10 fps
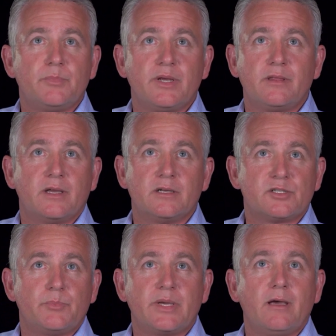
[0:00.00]
is a big
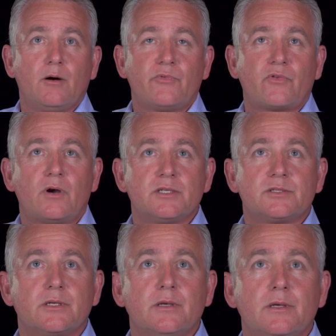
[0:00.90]
thing. It's a big help for
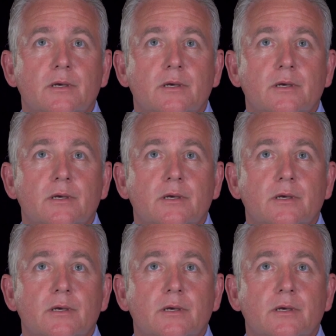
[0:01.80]
us.